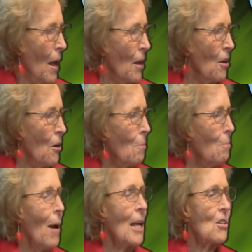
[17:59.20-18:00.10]

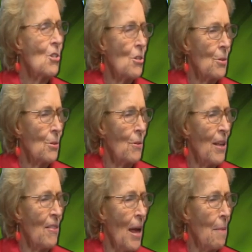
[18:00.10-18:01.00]
Make sure
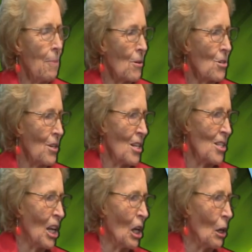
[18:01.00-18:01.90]
that person is
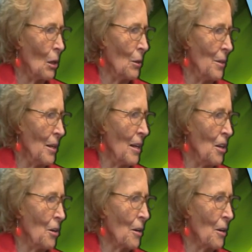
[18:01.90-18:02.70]
included in your